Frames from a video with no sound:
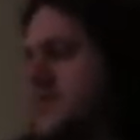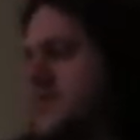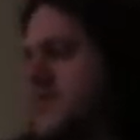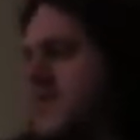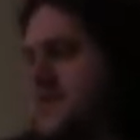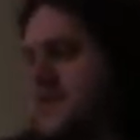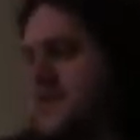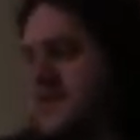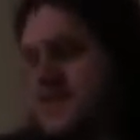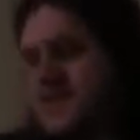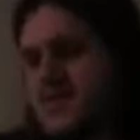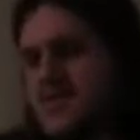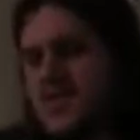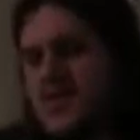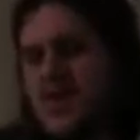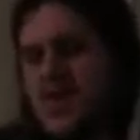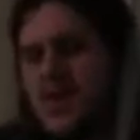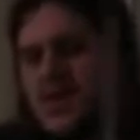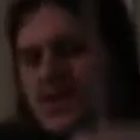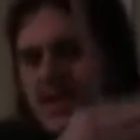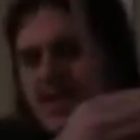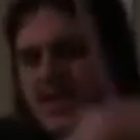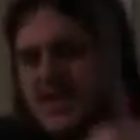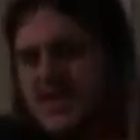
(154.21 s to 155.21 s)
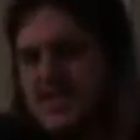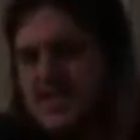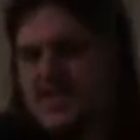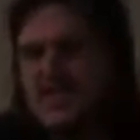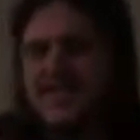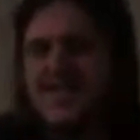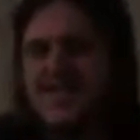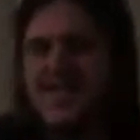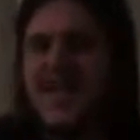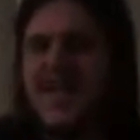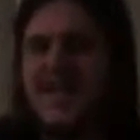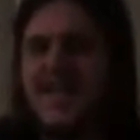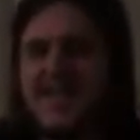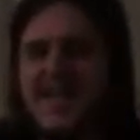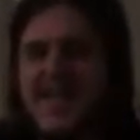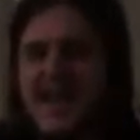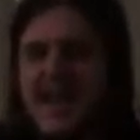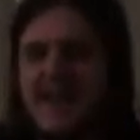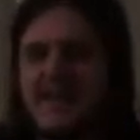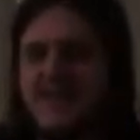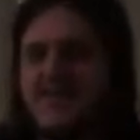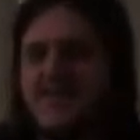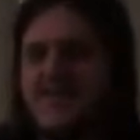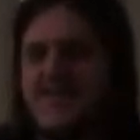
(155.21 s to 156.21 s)
So it starts to go like just slightly
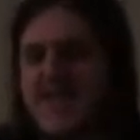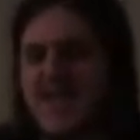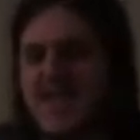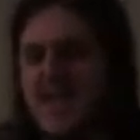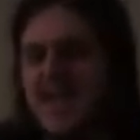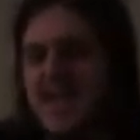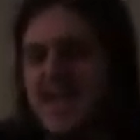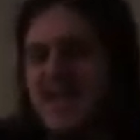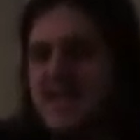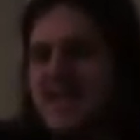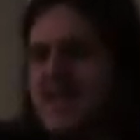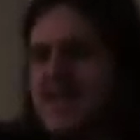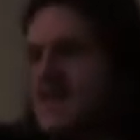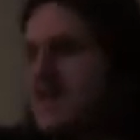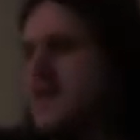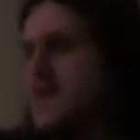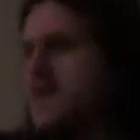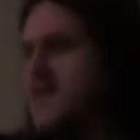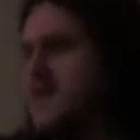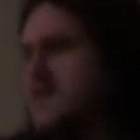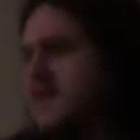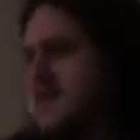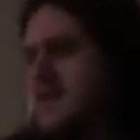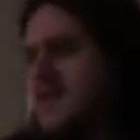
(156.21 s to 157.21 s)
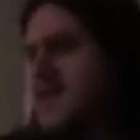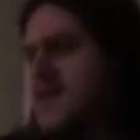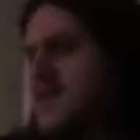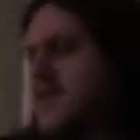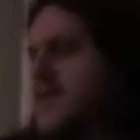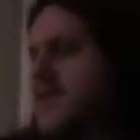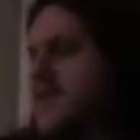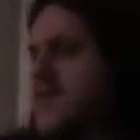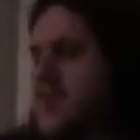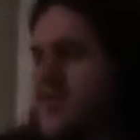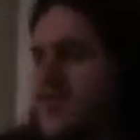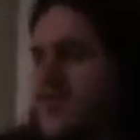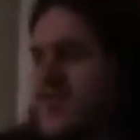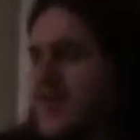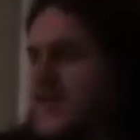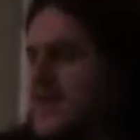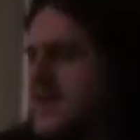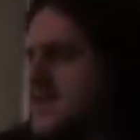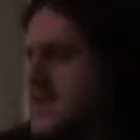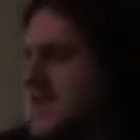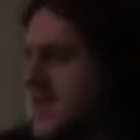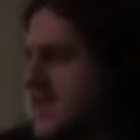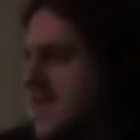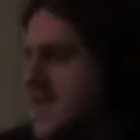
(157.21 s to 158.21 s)
out of sync and then further out
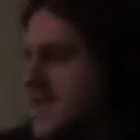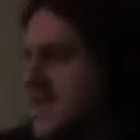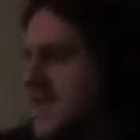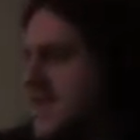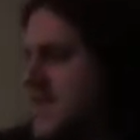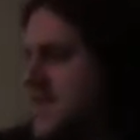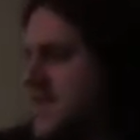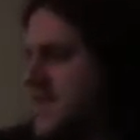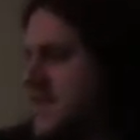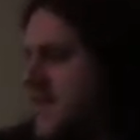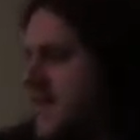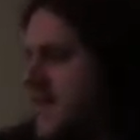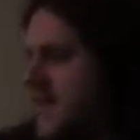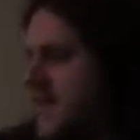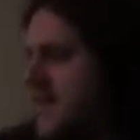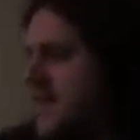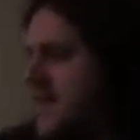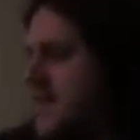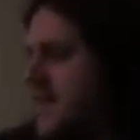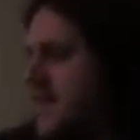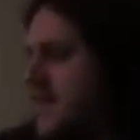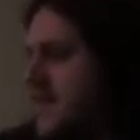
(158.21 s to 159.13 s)
of sync as it goes on.